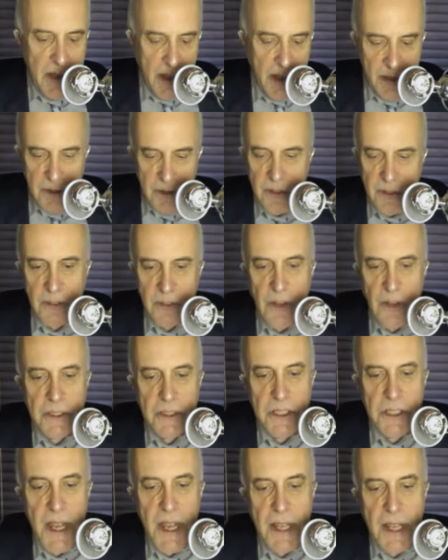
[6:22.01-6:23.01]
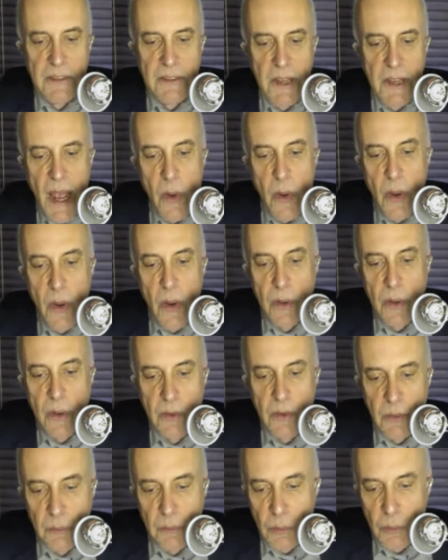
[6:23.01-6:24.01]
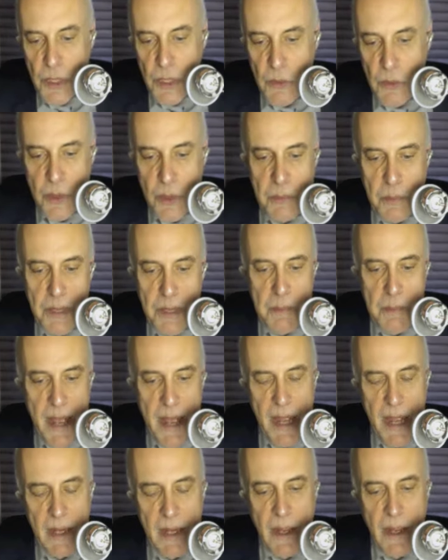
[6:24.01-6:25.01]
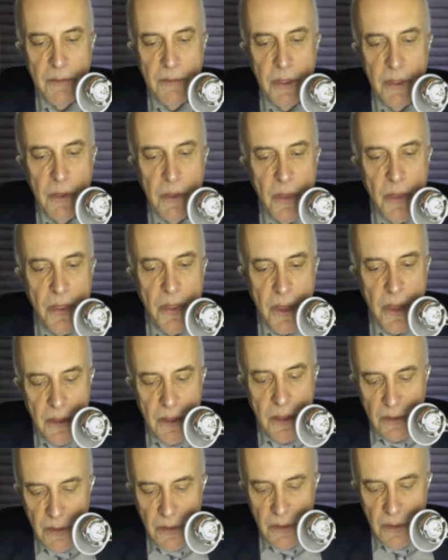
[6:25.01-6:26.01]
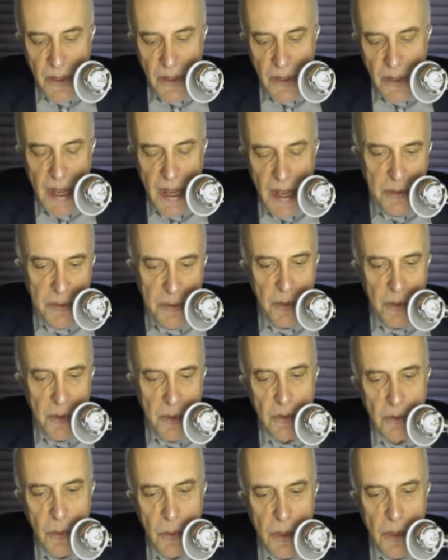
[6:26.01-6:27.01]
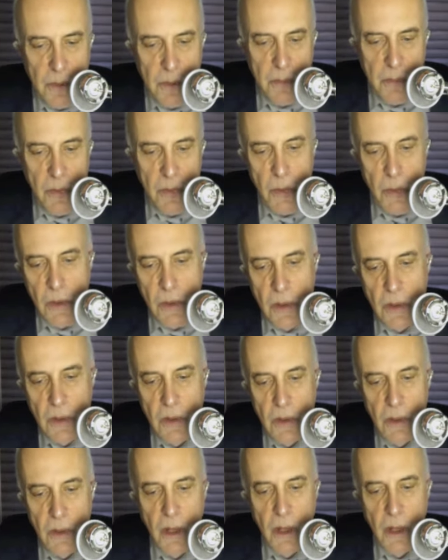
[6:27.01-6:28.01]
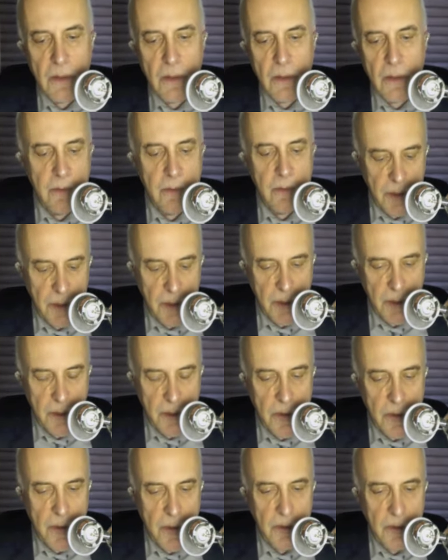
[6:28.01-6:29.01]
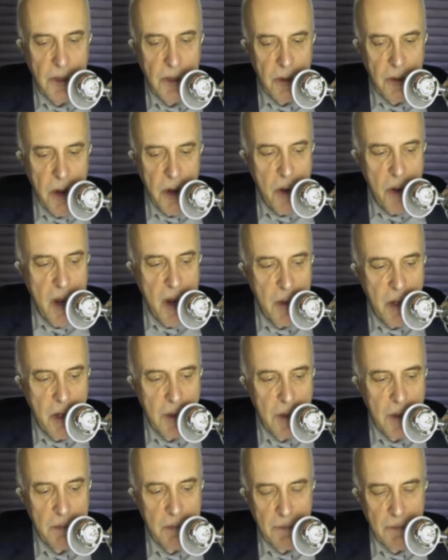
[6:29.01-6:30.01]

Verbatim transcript: And this is RJ Eskow, and we will be back after these announcements with more of The Zero Hour.